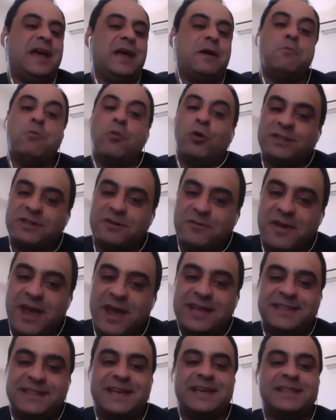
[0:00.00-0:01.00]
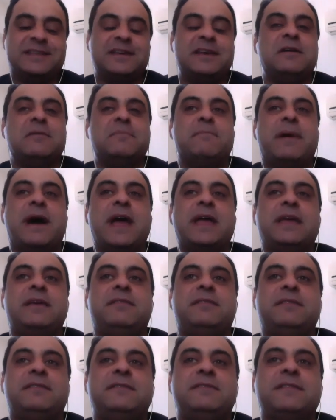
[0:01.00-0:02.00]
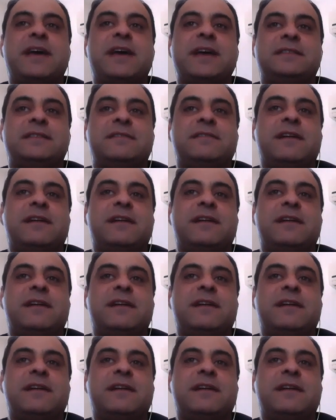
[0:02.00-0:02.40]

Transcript: motivated by the great